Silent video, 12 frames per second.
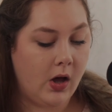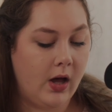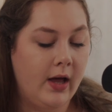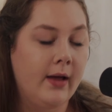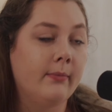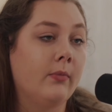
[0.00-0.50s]

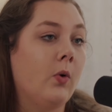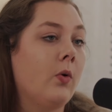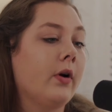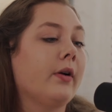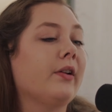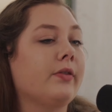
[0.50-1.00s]
Um,
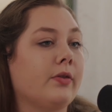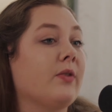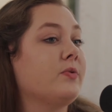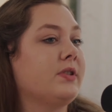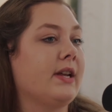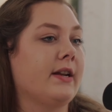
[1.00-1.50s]
or
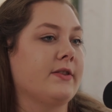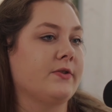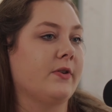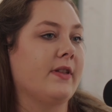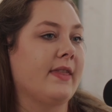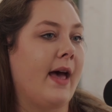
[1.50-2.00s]
those tenants
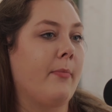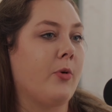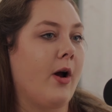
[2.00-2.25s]
are in that